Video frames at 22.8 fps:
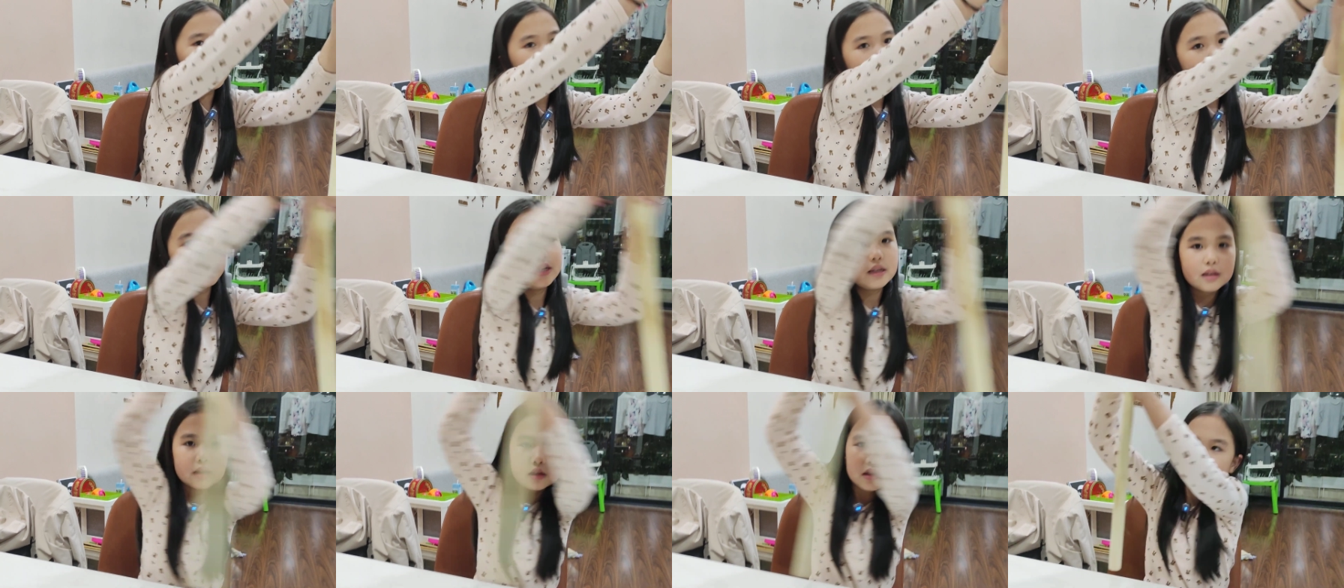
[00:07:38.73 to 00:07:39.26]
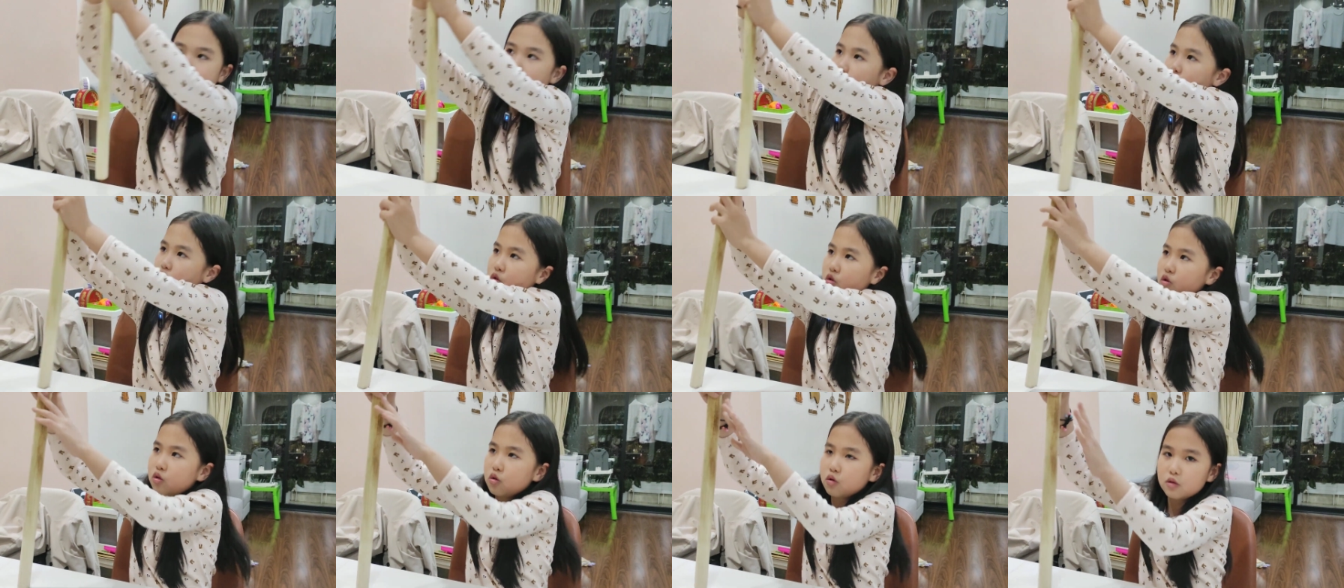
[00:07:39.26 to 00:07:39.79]
tree
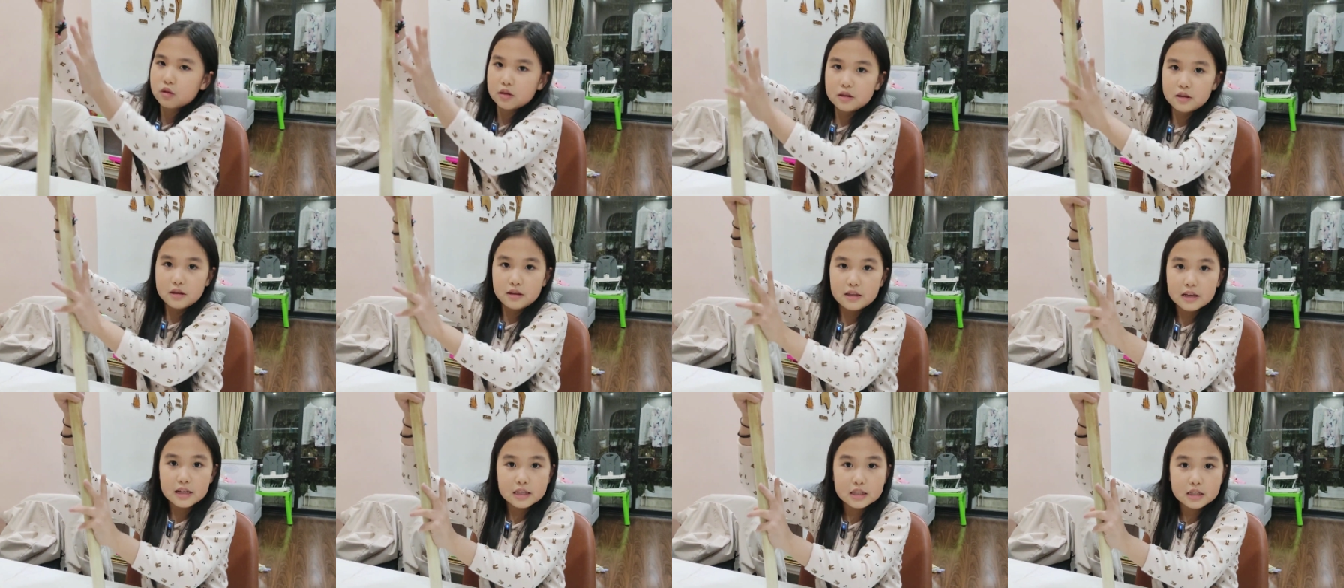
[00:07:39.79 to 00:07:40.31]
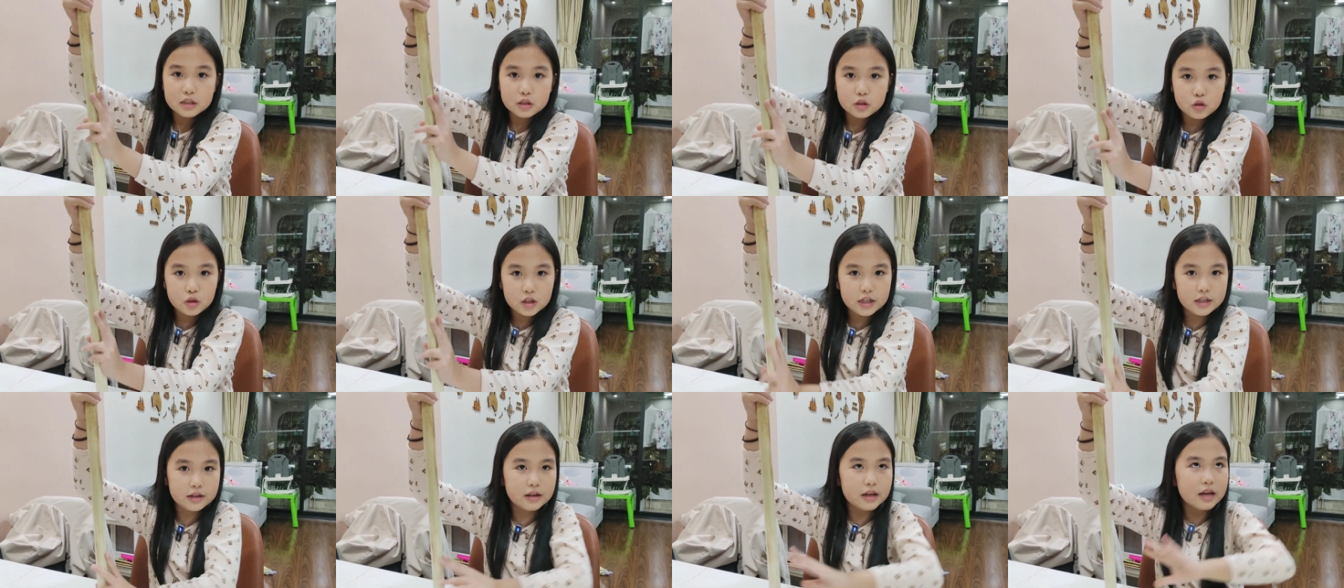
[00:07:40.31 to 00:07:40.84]
to this
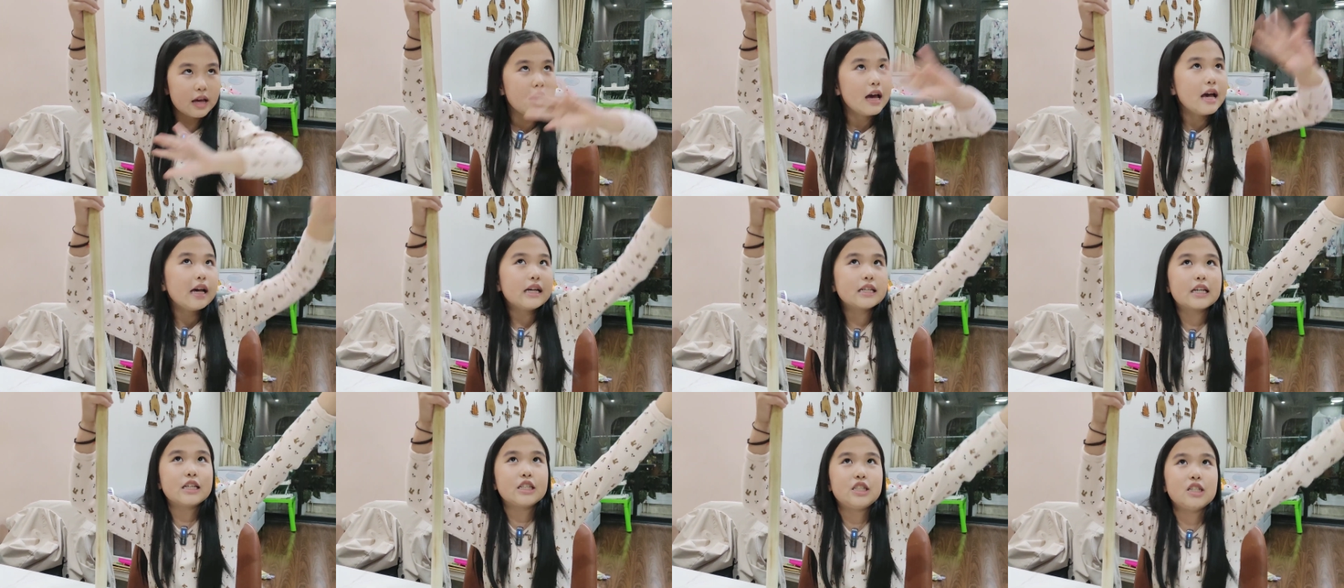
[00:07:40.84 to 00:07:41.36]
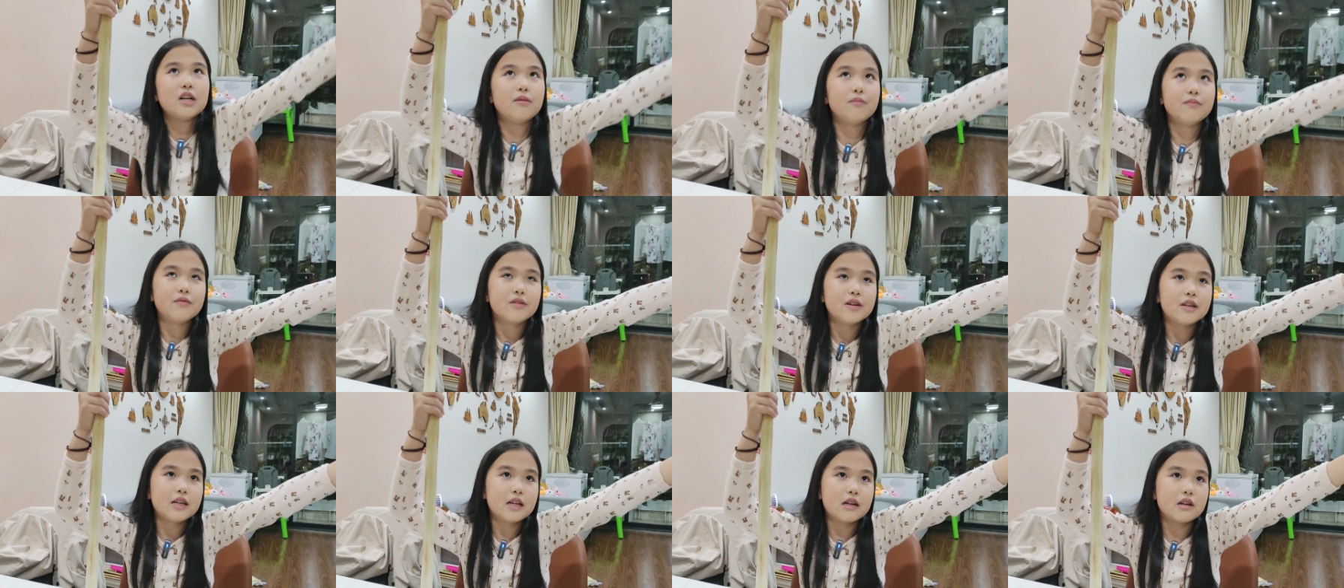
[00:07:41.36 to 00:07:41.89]
tree. It can
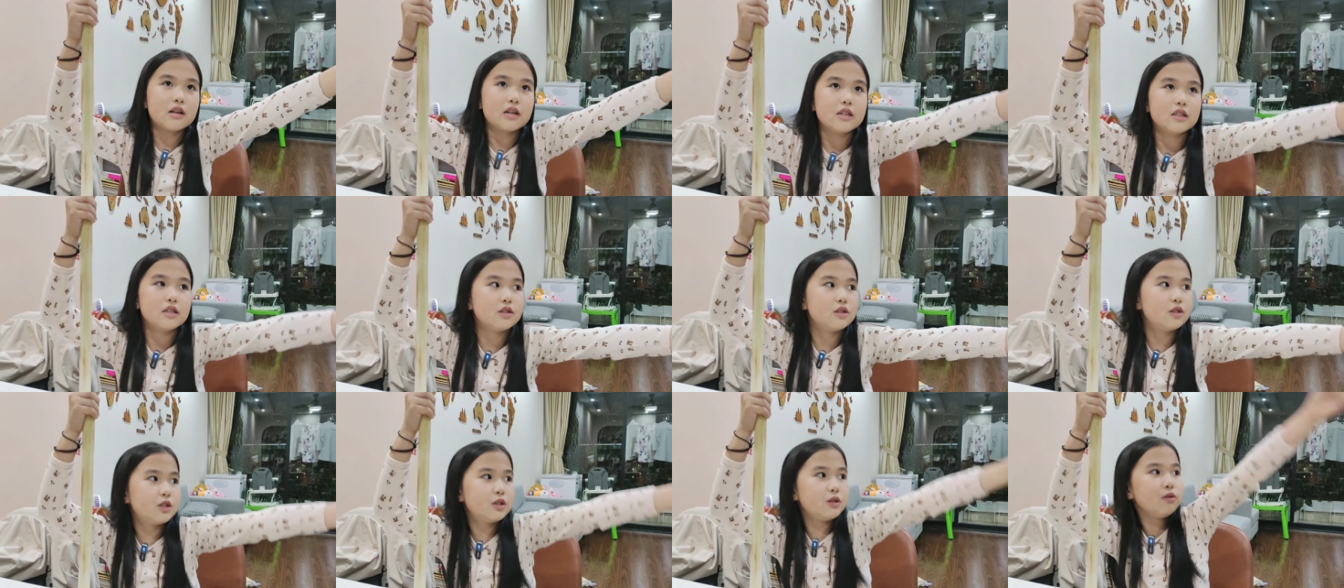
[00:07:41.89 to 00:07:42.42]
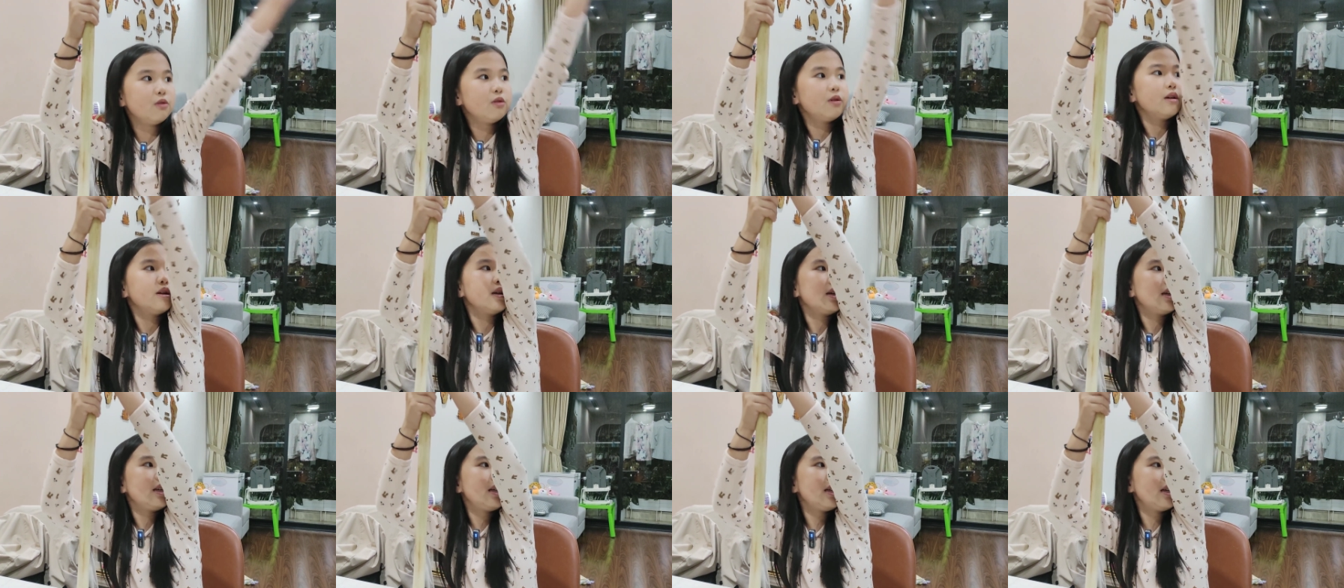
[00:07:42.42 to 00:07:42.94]
jump here to
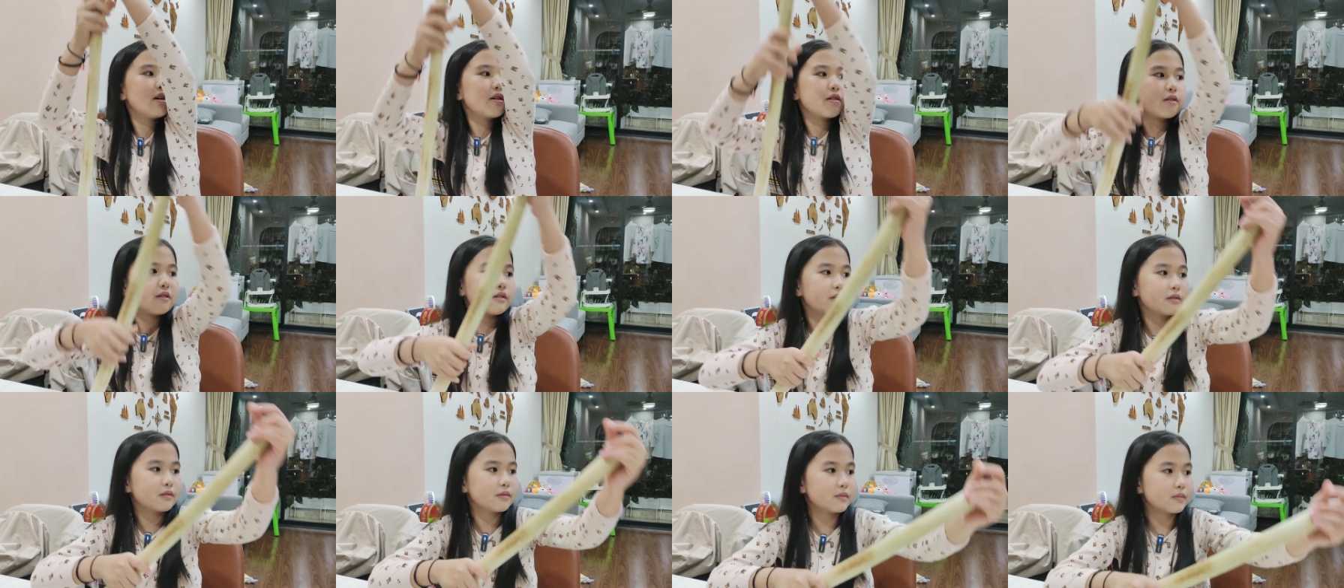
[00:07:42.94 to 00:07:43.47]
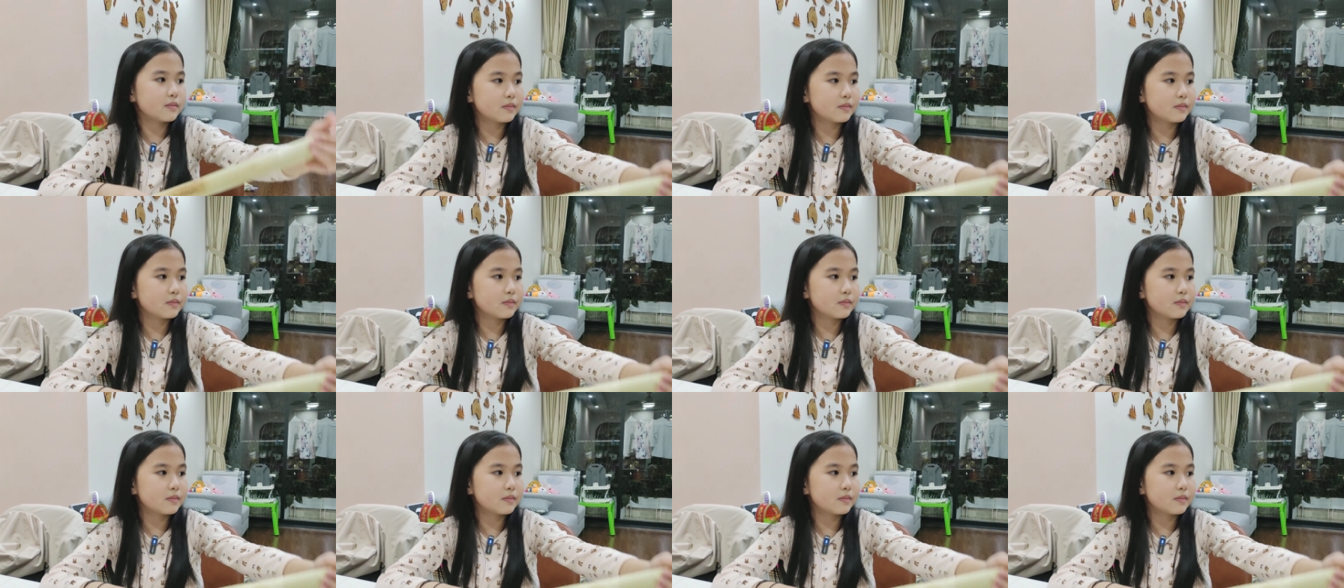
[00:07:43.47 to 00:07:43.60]
here.